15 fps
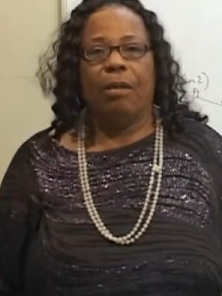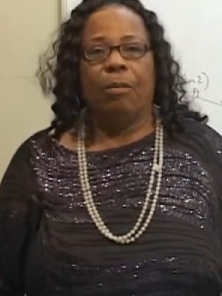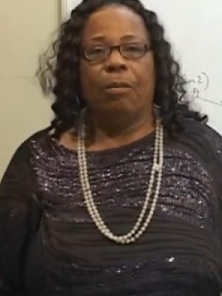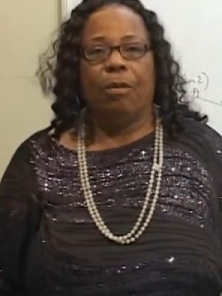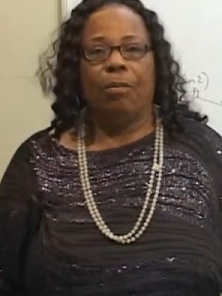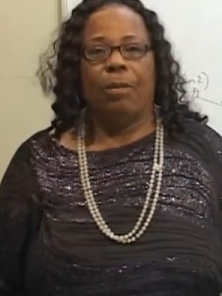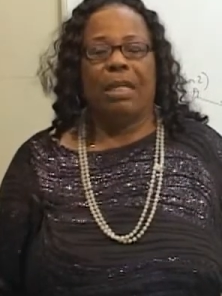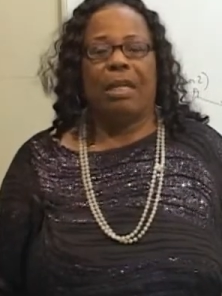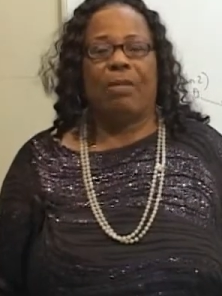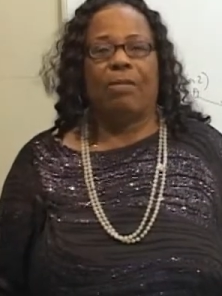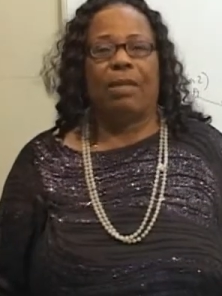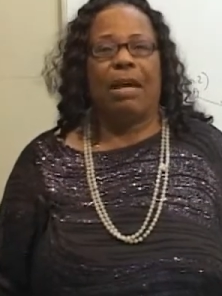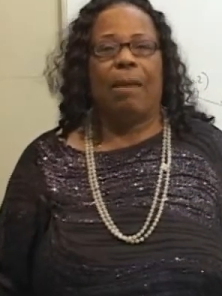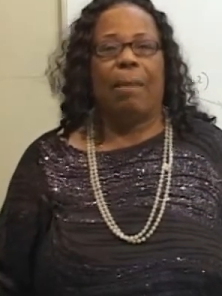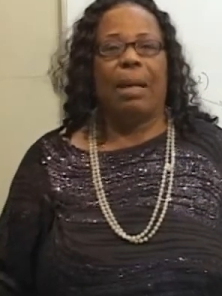where we
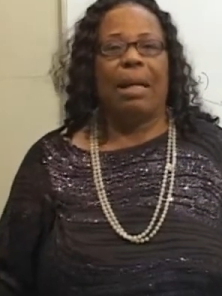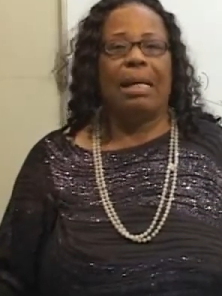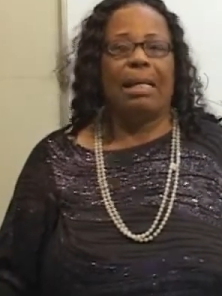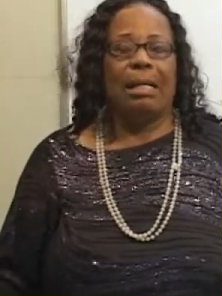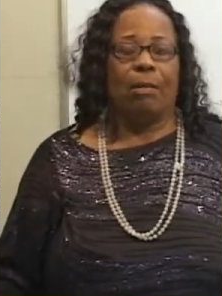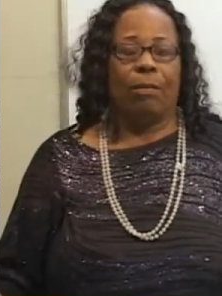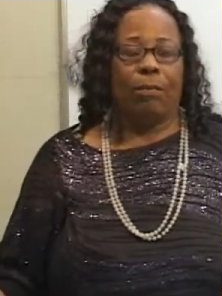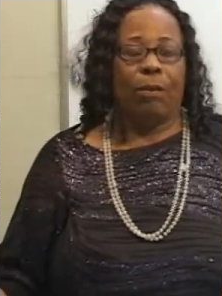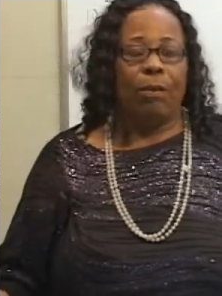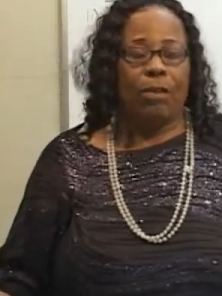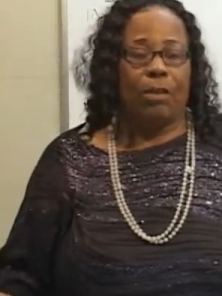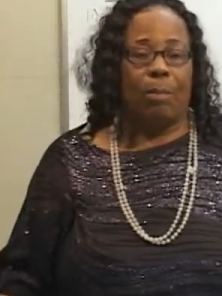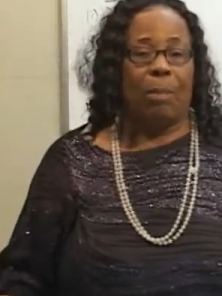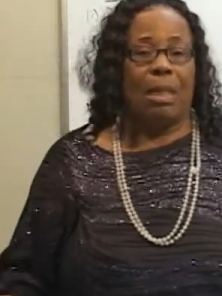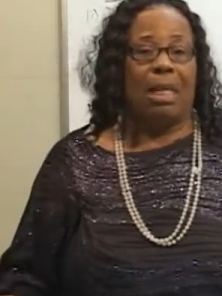give them a little
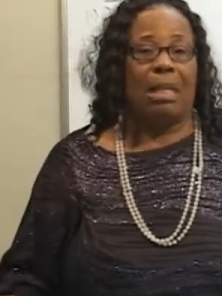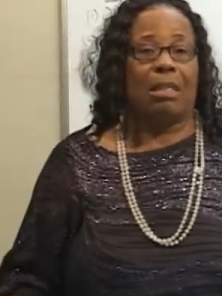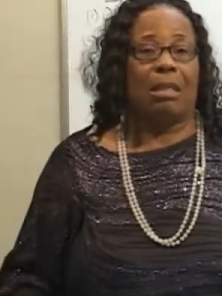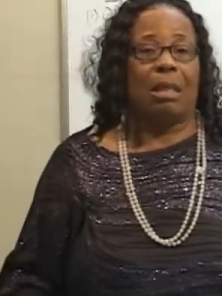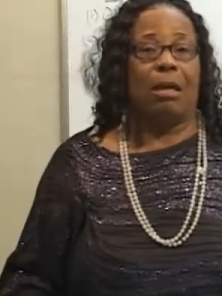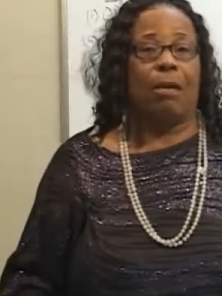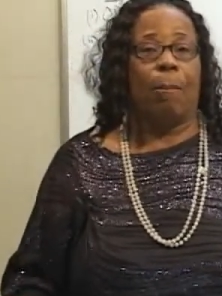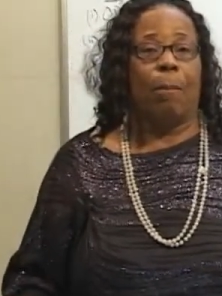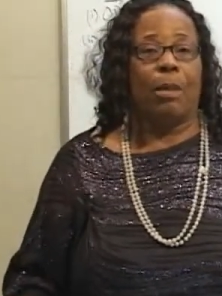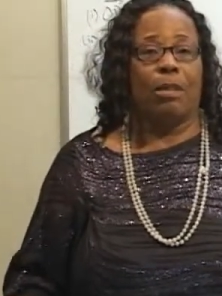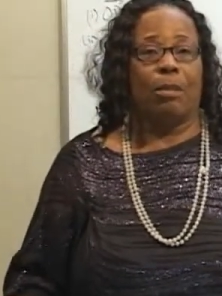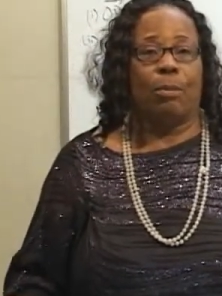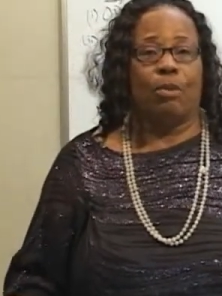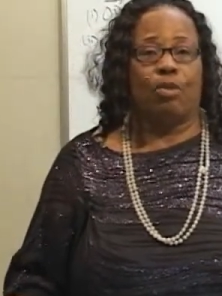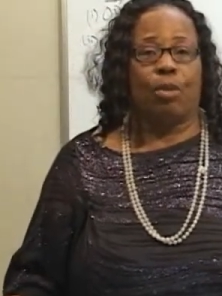30 minutes
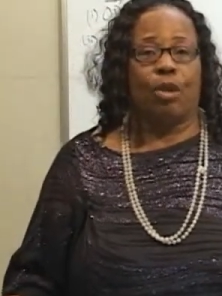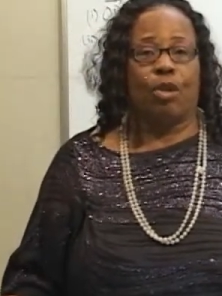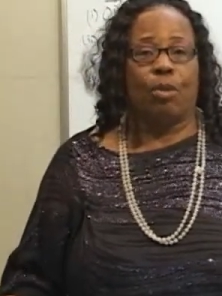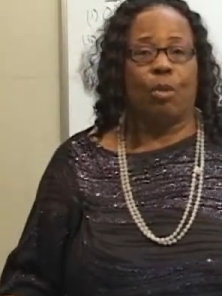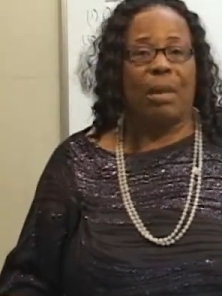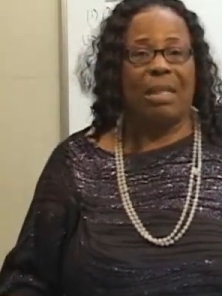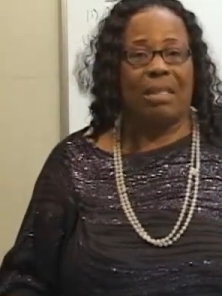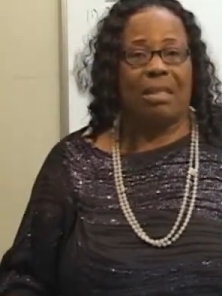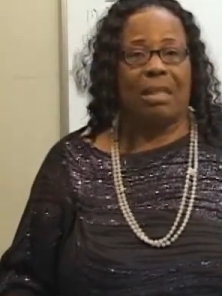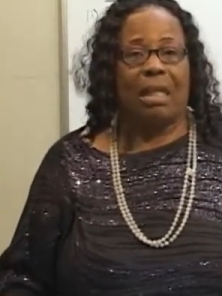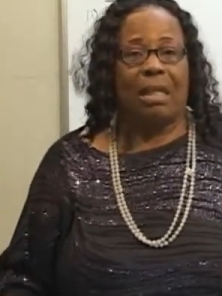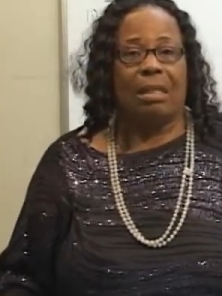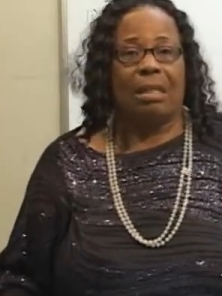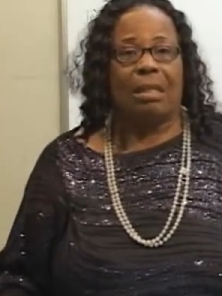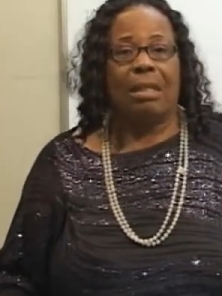multiple choice
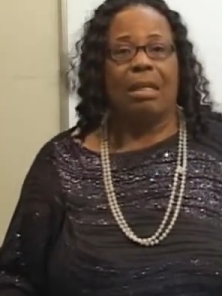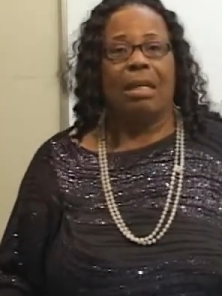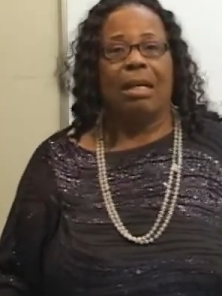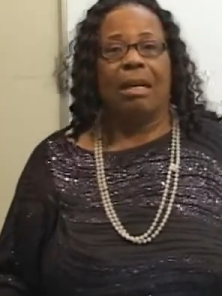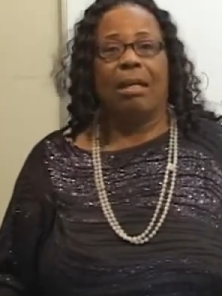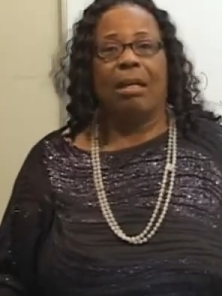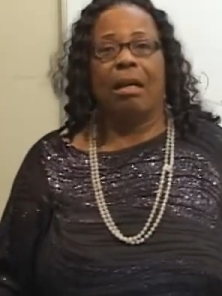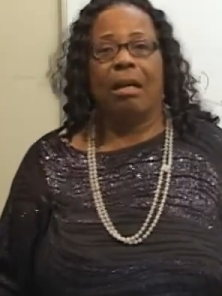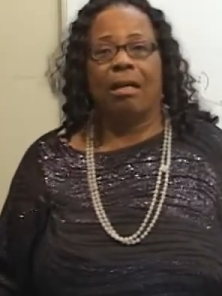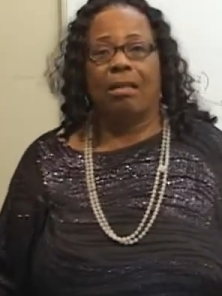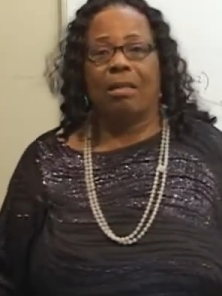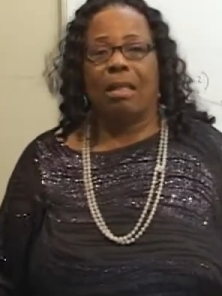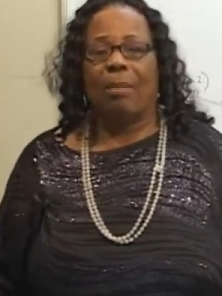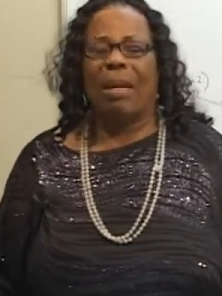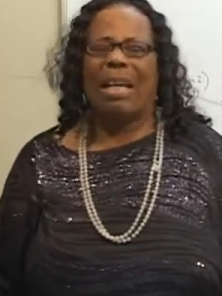questions and
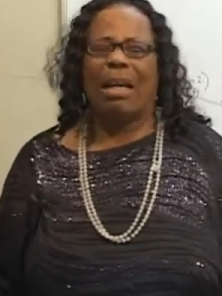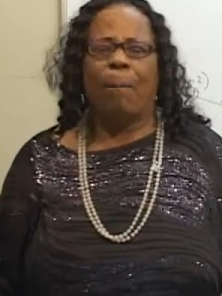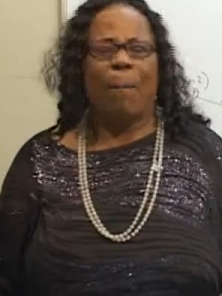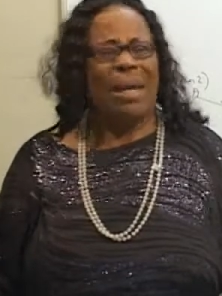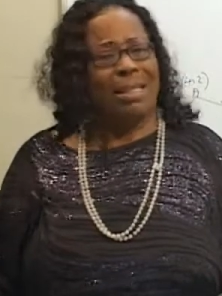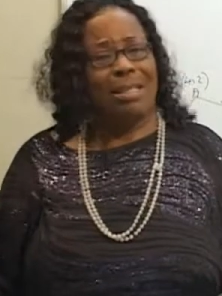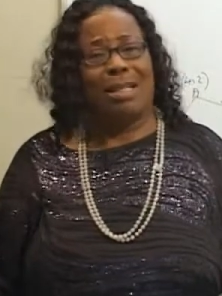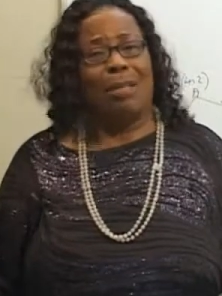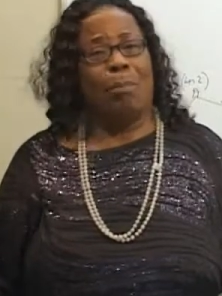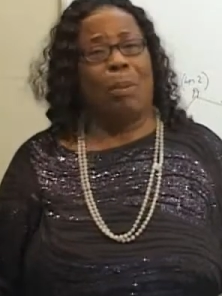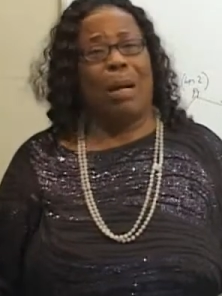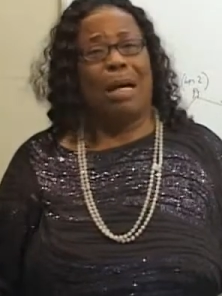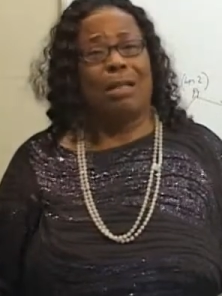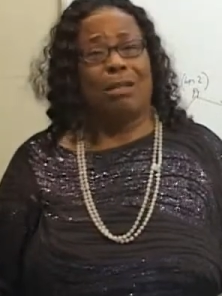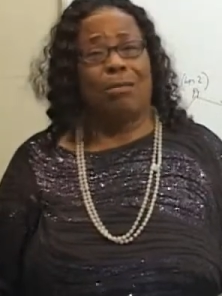ask them like a mental
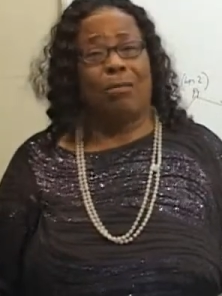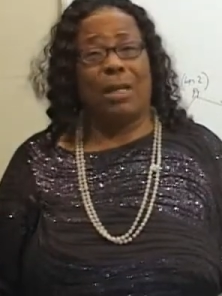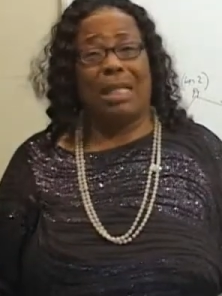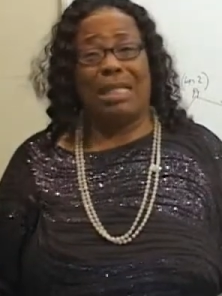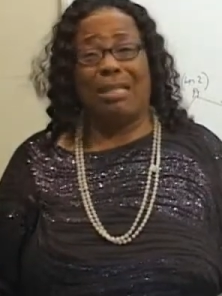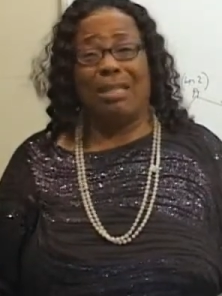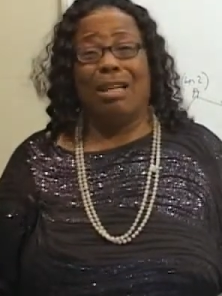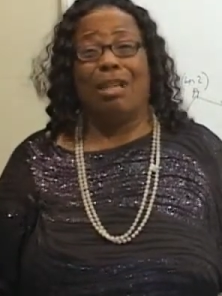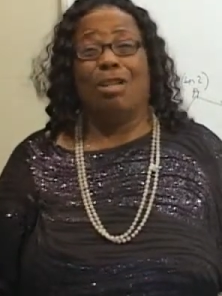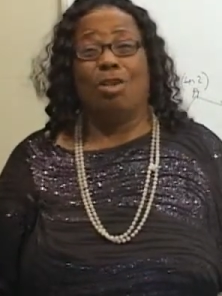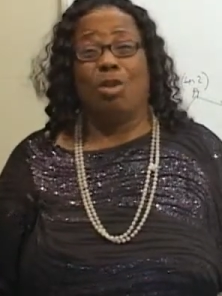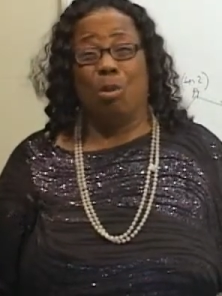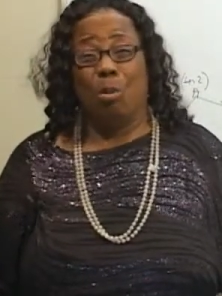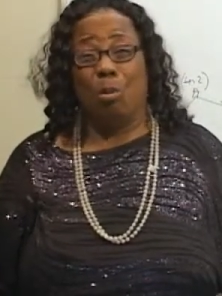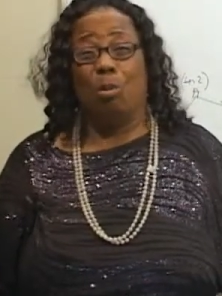part of it
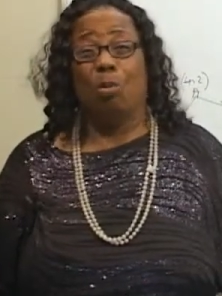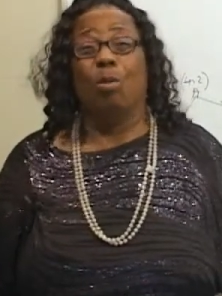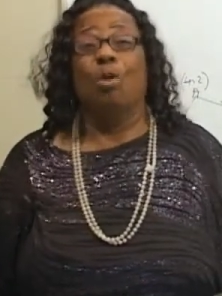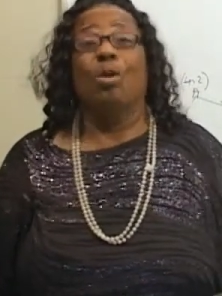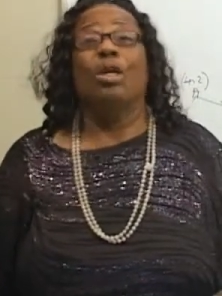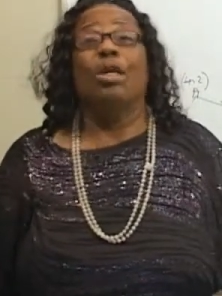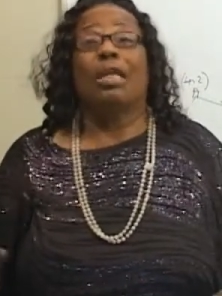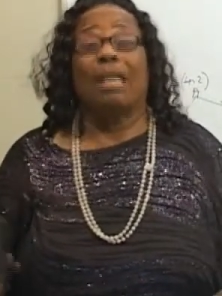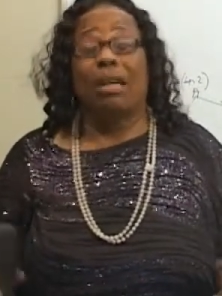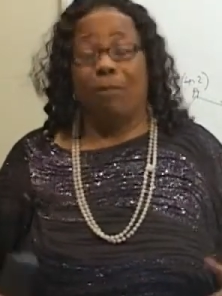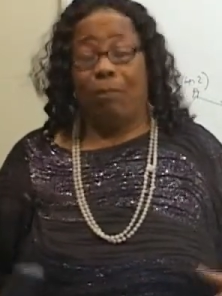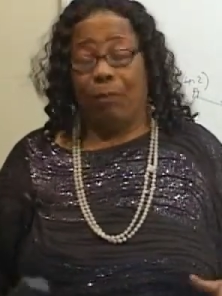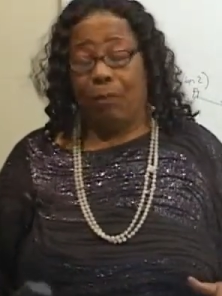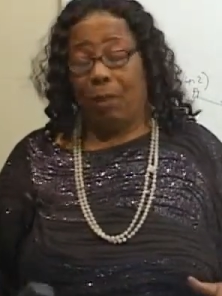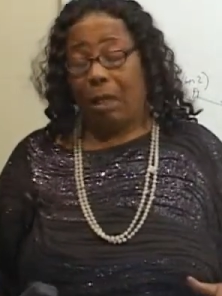to
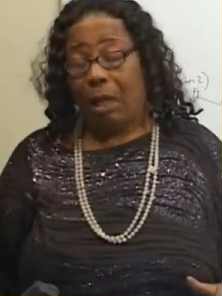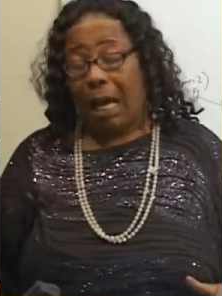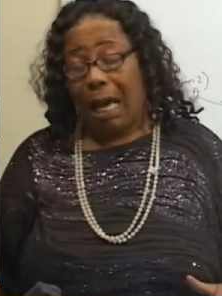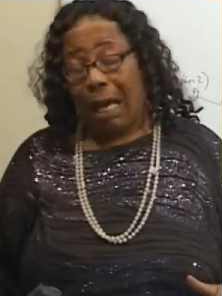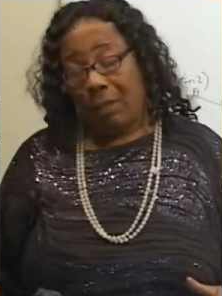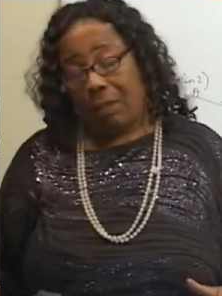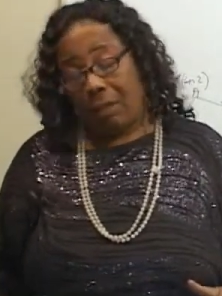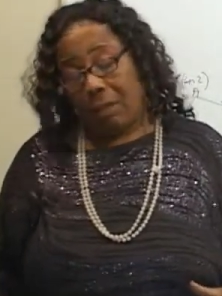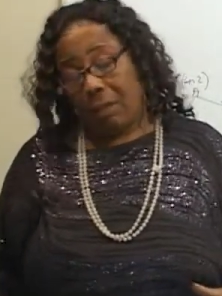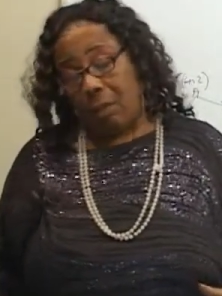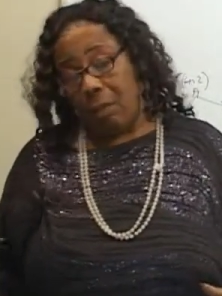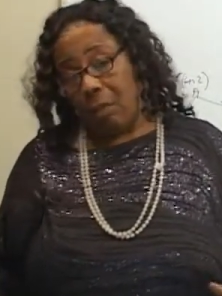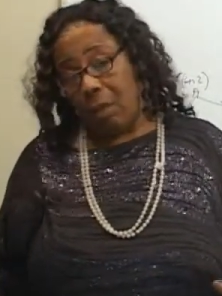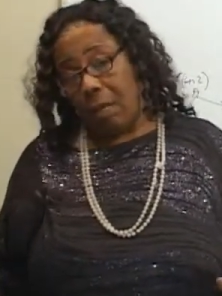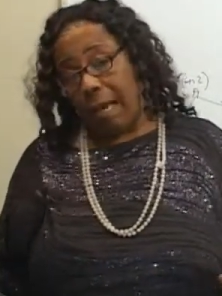give
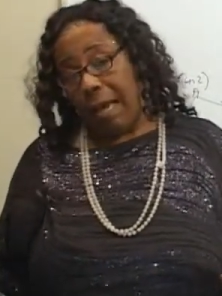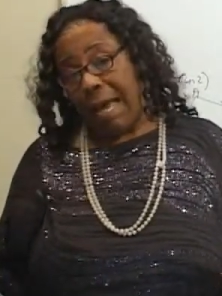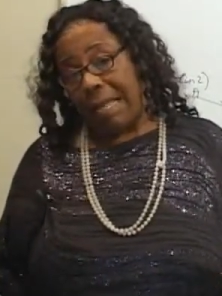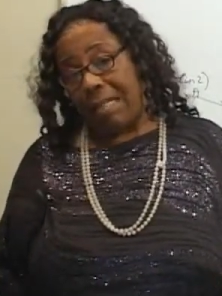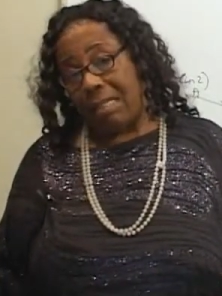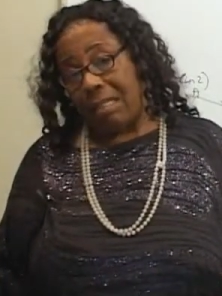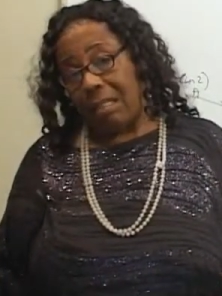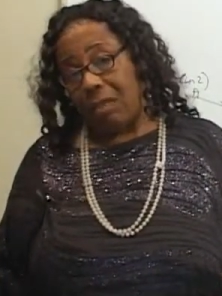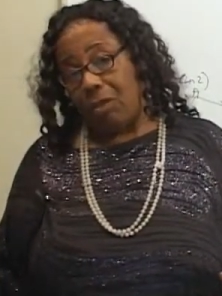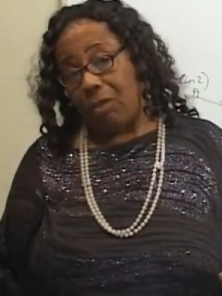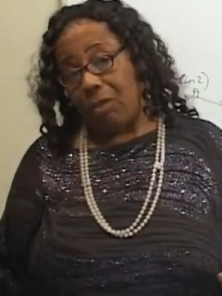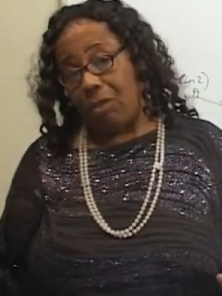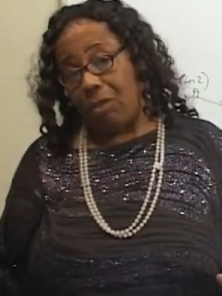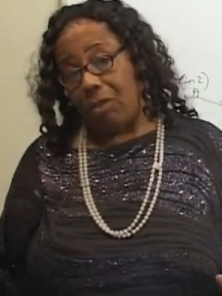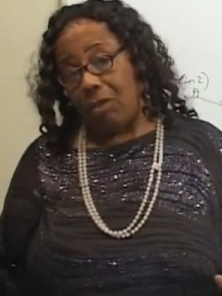
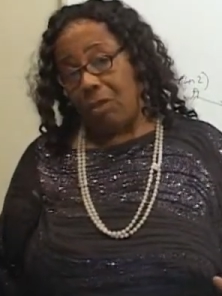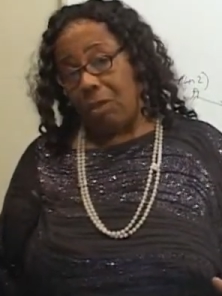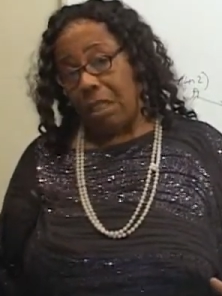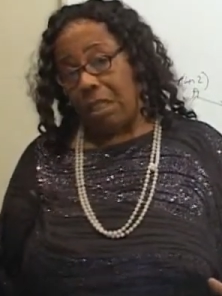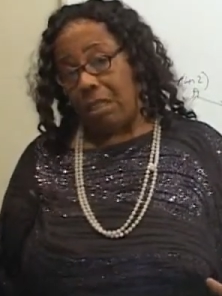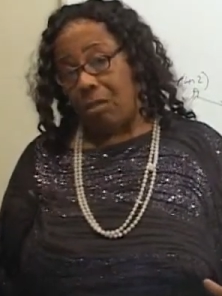answers to these